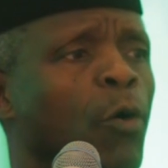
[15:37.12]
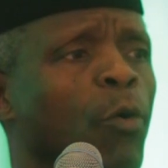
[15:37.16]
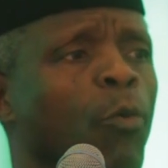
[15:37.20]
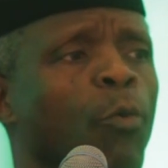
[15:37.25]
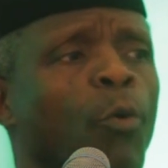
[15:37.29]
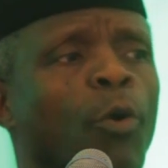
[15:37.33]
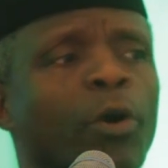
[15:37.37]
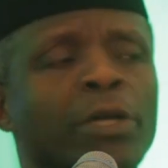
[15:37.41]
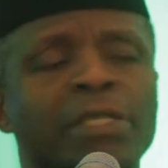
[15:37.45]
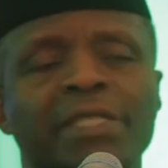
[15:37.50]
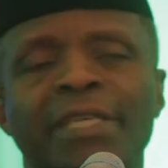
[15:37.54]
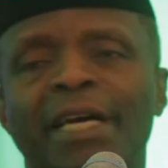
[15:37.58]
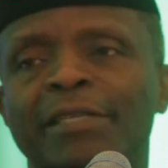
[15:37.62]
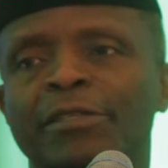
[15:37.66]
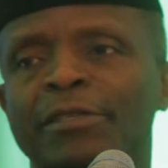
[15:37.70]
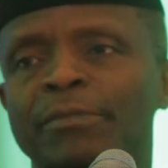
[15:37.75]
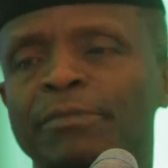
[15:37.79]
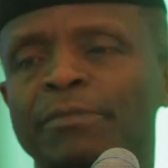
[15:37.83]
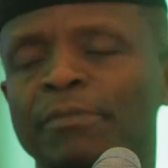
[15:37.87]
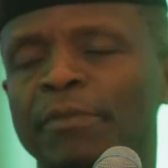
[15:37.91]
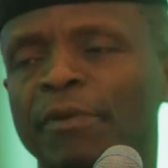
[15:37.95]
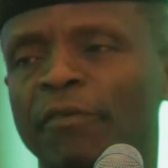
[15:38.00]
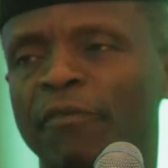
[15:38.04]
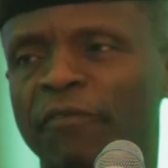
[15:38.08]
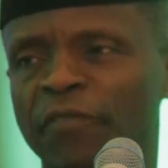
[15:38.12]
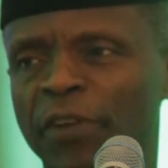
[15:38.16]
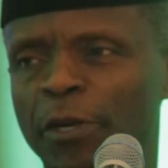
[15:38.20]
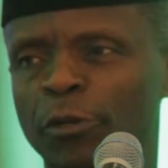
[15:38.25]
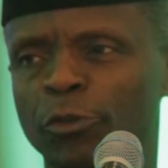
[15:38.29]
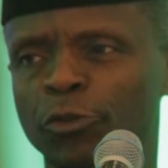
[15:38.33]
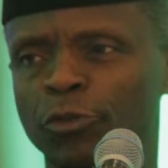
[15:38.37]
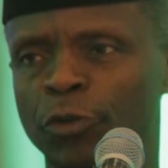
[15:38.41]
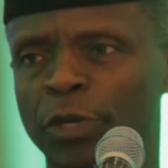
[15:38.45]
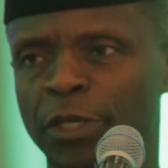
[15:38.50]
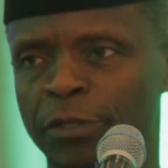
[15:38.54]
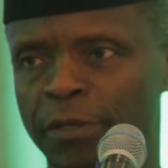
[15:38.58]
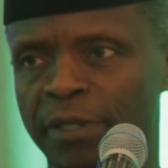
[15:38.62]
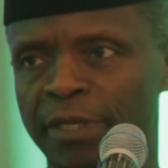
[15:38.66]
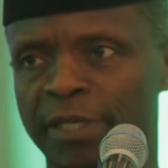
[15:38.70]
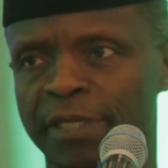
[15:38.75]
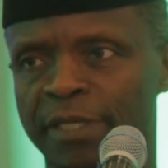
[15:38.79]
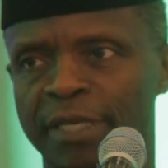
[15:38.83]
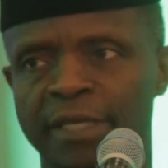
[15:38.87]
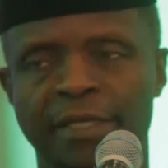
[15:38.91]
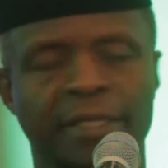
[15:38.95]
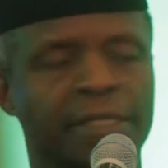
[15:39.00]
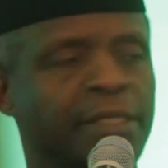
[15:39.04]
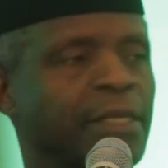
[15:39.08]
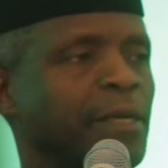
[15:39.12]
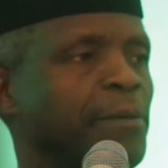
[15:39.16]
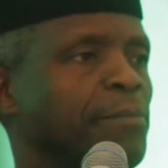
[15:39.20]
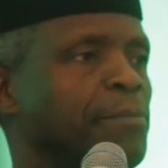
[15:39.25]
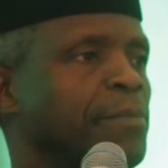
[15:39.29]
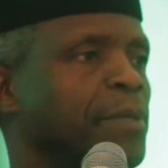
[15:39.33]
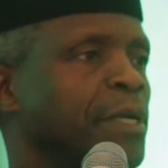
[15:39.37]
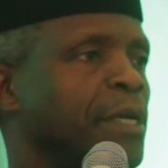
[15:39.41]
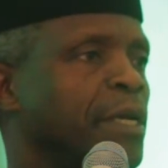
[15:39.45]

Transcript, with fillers: water filtration system.